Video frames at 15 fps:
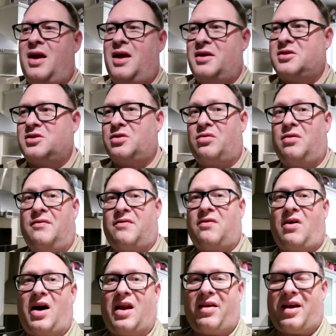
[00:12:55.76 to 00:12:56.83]
is southern
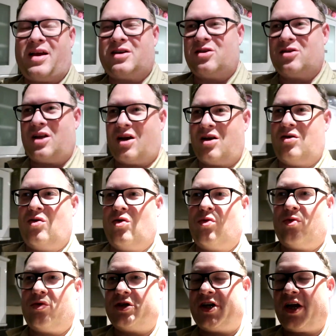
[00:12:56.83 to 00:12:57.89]
fried. I think it's just like a
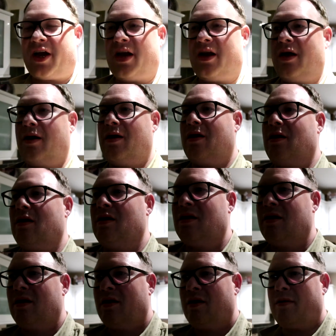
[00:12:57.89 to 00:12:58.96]
normal chicken
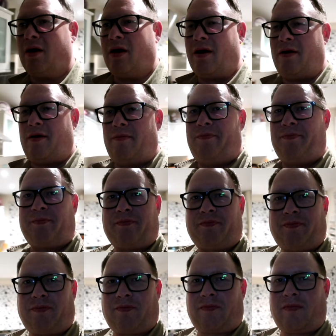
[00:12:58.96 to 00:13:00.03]

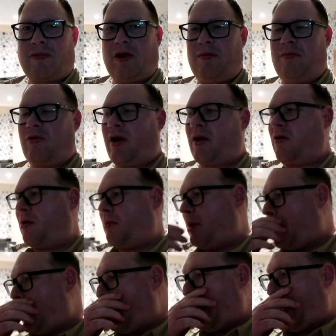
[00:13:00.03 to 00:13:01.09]
in breadcrumb.
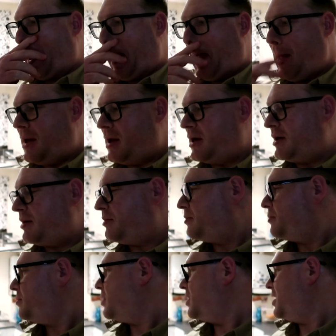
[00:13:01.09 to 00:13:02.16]

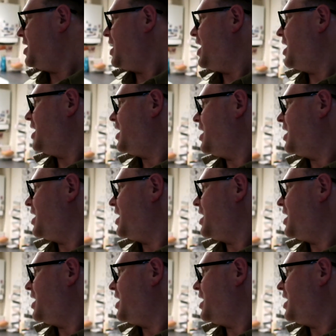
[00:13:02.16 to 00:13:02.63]
But yeah,